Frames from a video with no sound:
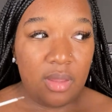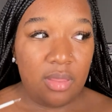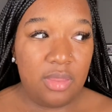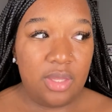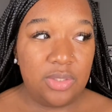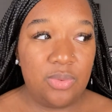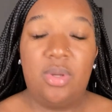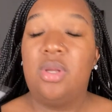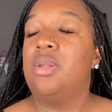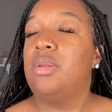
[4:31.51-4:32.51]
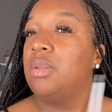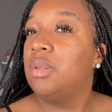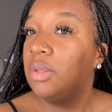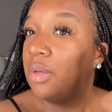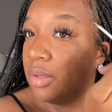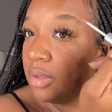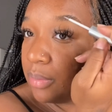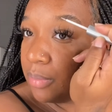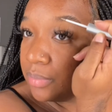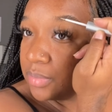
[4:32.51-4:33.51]
This one, the
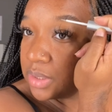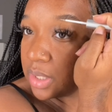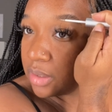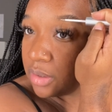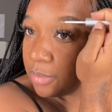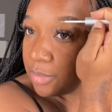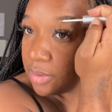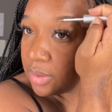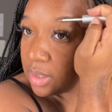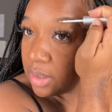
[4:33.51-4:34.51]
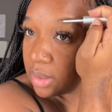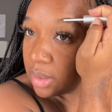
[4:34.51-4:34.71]
Standard Beauty,